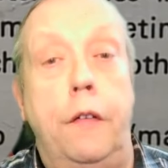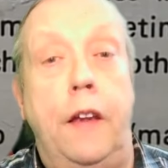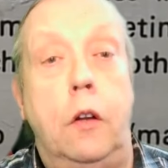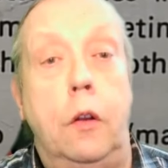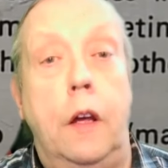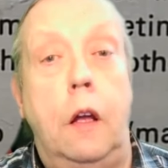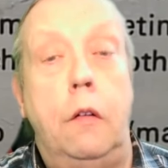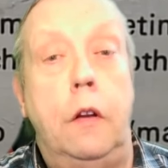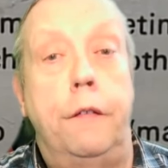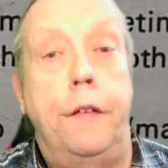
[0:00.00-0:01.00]
if they do, they're
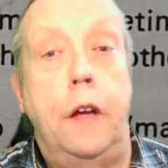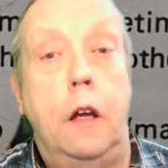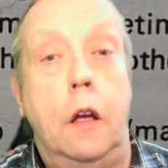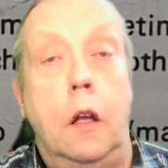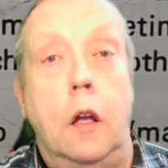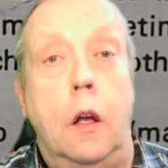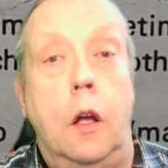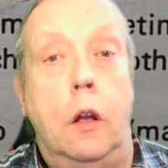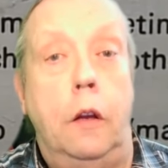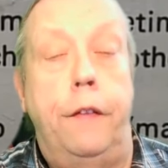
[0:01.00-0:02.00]
going to interfere.
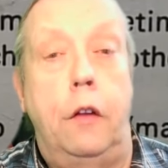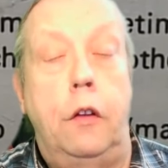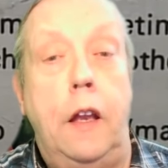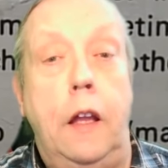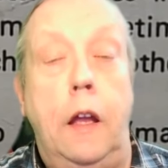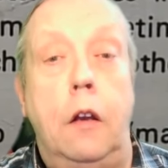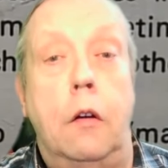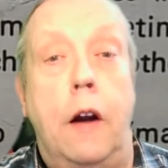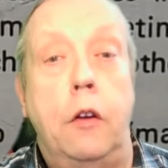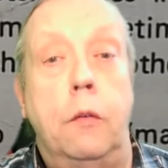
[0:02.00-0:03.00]
If there's any
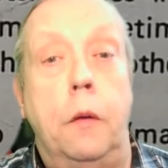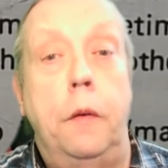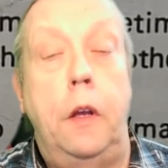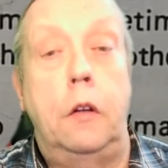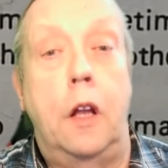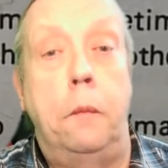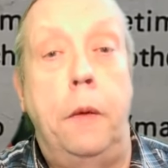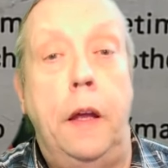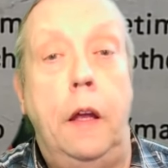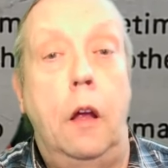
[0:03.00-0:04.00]
interaction with them, it's going to
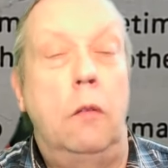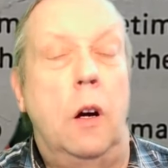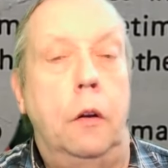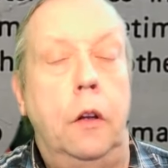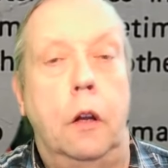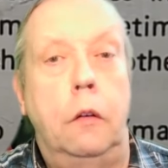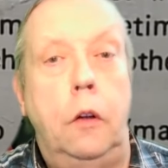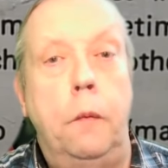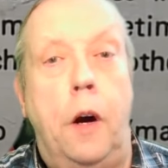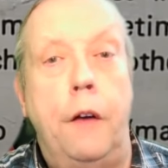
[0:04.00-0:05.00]
be, well, you know,
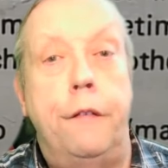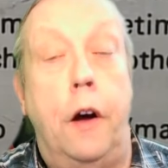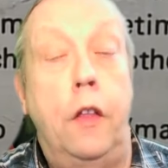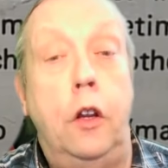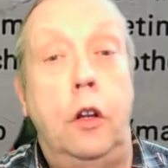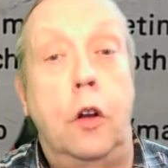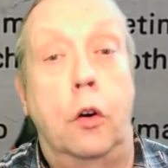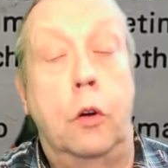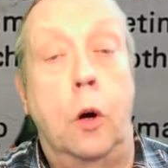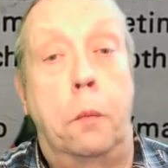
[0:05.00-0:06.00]
you might find that your
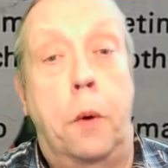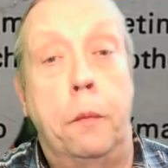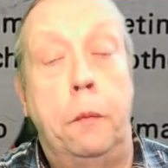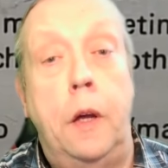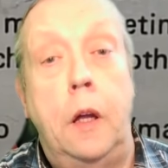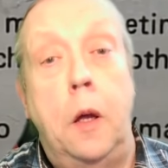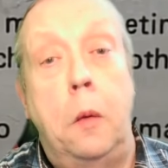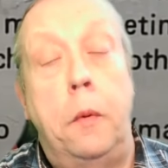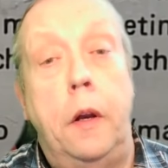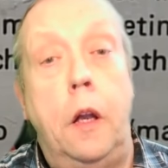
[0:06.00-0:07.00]
dog's got a problem,
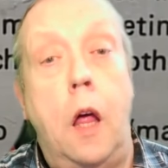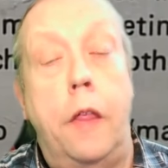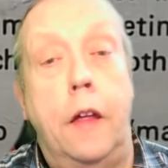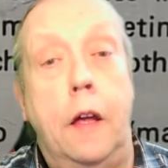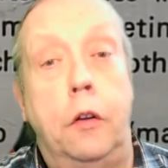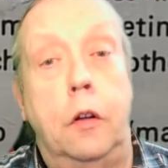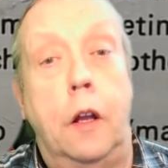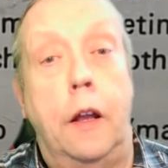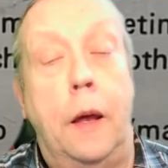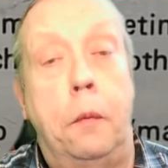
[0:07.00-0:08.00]
but nothing else is
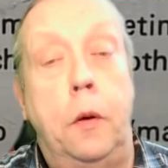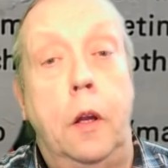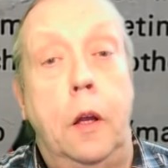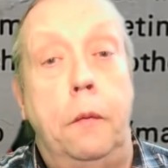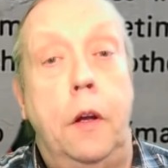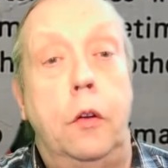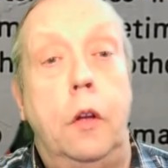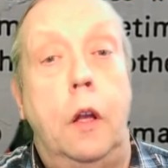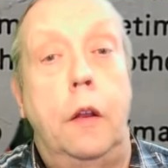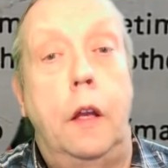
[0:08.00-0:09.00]
going to happen
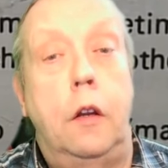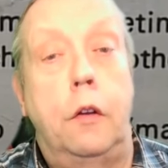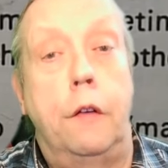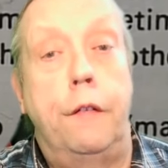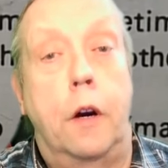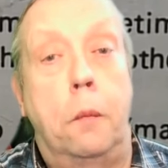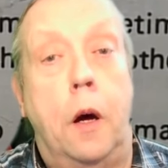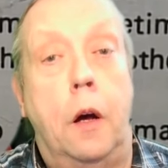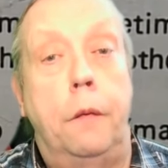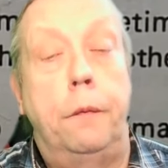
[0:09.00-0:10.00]
because they're just so far
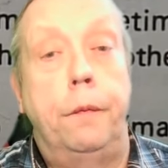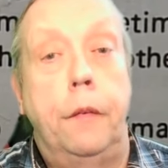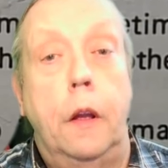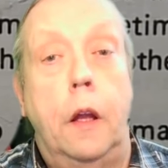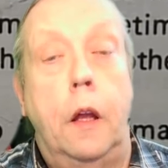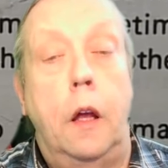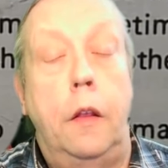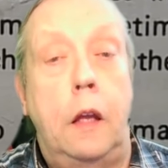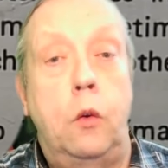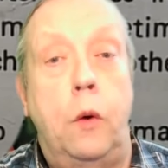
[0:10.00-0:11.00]
apart.
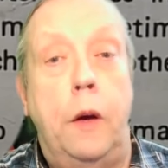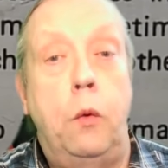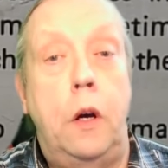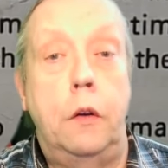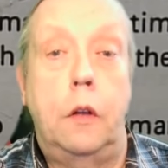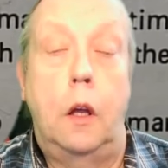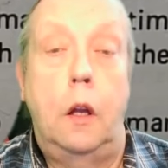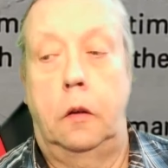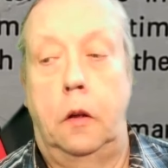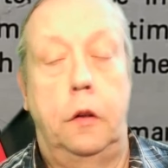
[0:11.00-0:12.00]
And that's the way it works.
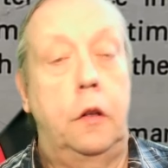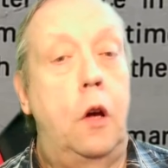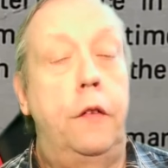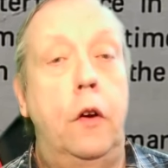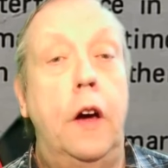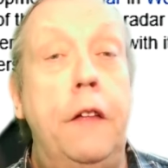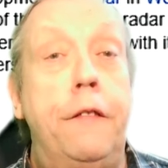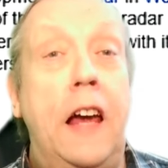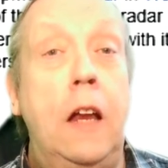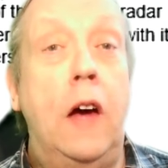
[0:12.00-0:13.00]
So if
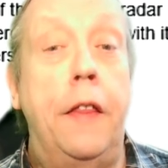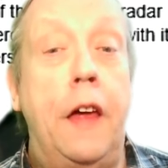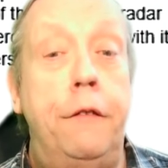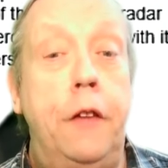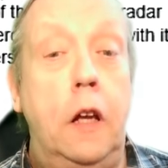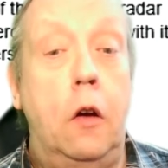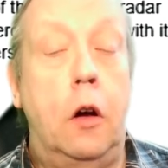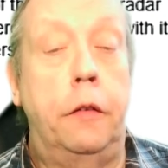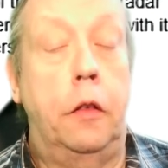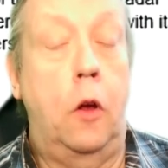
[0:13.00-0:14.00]
any value out of that
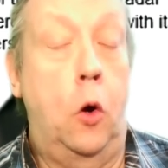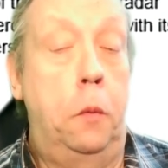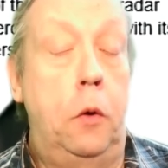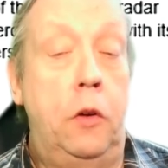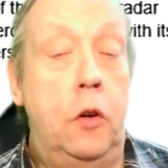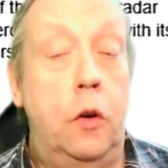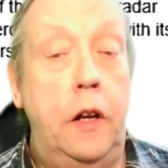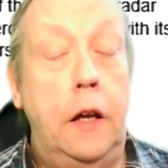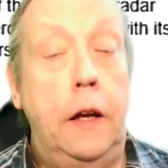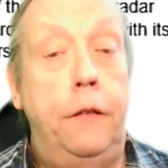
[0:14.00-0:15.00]
video, I th hope you
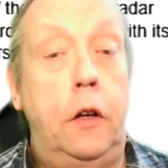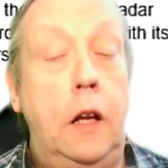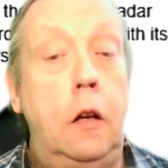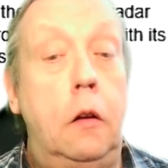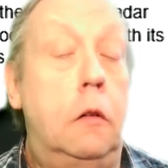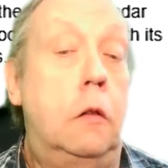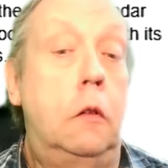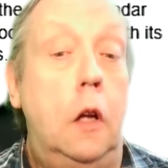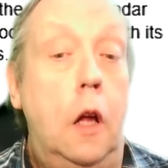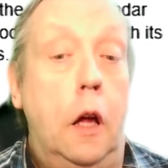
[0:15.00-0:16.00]
enjoyed it. If you didn't,
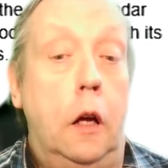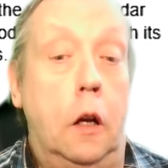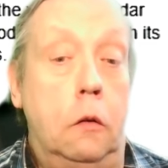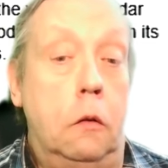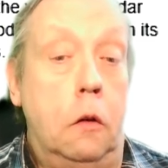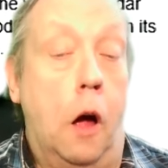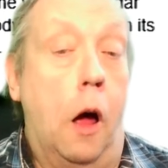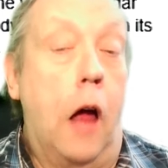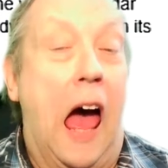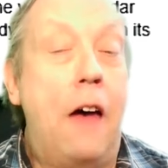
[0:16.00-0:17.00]
well, you know,
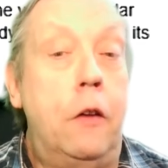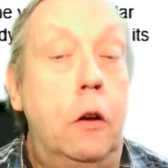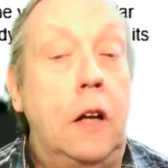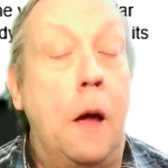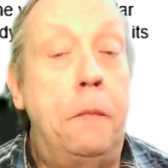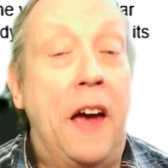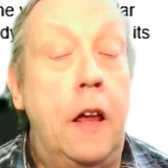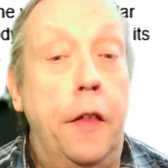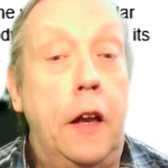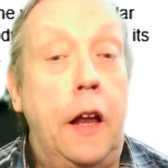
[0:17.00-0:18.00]
ha come
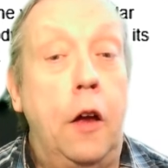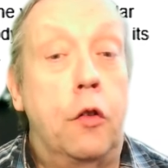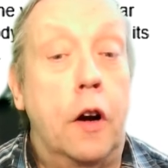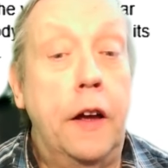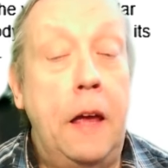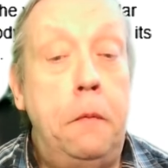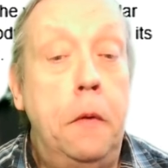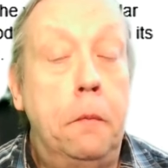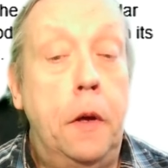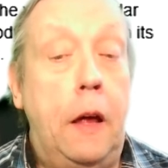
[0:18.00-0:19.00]
back another day and try
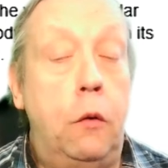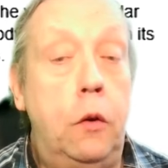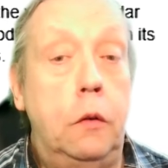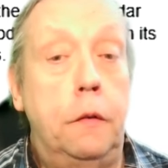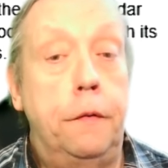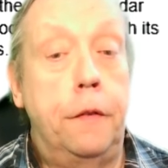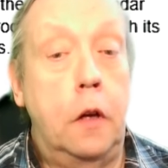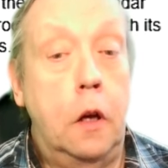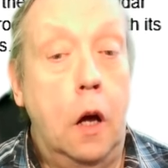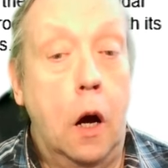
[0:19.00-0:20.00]
again. But that was of
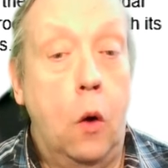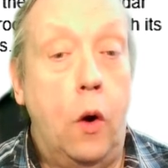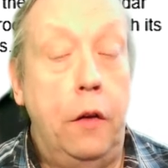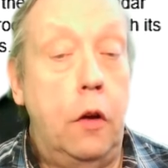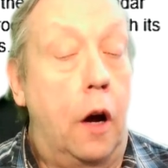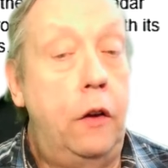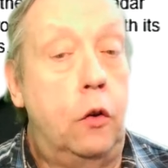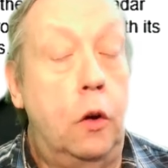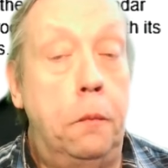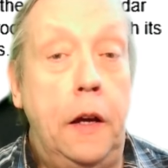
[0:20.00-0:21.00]
uh, quite interesting. I
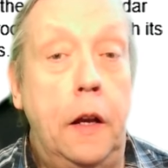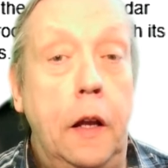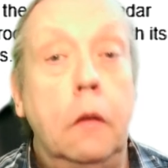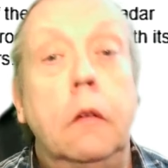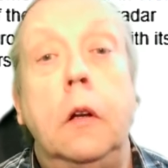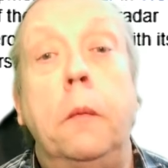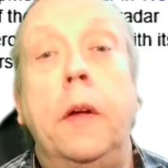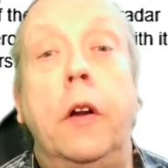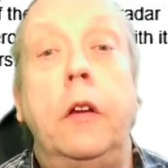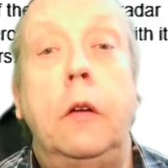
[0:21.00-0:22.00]
enjoyed making it. To
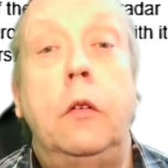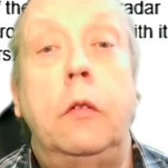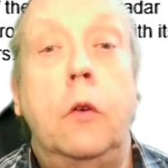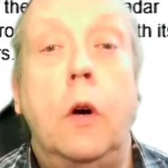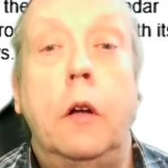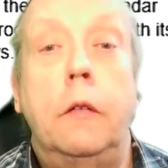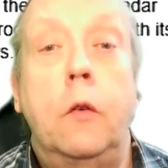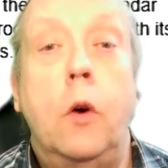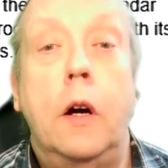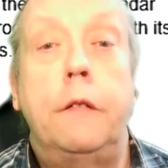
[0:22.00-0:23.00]
be honest, it was quite
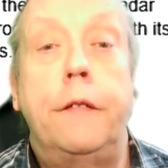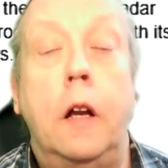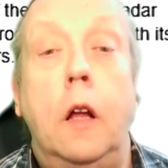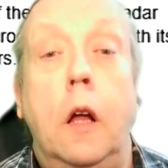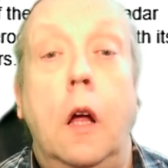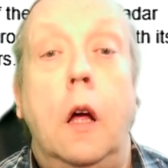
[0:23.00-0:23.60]
quite good fun.